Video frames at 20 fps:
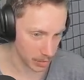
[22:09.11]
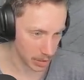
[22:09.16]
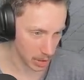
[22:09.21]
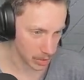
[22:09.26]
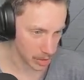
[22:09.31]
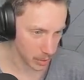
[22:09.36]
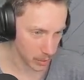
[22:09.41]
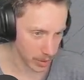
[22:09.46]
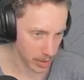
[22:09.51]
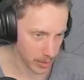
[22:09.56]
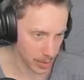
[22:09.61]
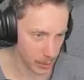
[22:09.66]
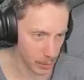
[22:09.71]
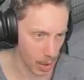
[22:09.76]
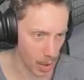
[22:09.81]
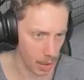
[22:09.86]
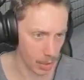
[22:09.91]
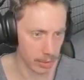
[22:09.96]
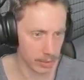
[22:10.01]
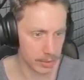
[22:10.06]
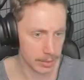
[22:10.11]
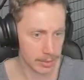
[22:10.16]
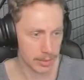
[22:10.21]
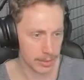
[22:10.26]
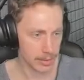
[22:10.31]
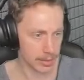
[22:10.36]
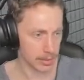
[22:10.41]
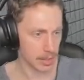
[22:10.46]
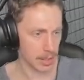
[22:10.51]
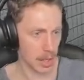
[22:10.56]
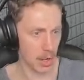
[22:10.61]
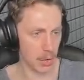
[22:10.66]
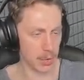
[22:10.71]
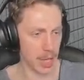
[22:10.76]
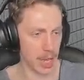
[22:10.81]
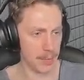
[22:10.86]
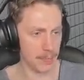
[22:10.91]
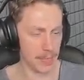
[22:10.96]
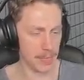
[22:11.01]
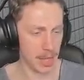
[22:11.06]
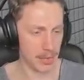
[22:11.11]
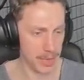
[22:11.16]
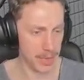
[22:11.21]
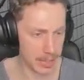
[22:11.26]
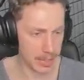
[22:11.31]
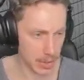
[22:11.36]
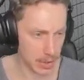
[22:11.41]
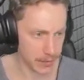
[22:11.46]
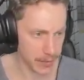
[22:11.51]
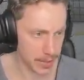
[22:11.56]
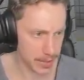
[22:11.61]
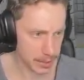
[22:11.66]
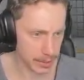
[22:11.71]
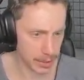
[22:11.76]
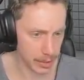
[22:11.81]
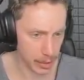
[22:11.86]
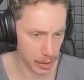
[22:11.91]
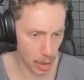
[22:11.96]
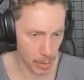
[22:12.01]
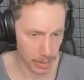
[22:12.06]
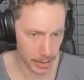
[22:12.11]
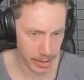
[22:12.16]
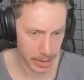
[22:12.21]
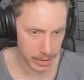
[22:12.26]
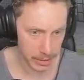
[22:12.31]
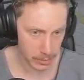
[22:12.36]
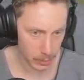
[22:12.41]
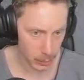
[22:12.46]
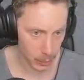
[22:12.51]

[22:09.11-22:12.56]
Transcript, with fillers: Don't do anything wrong. Okay, that's obviously an anomaly.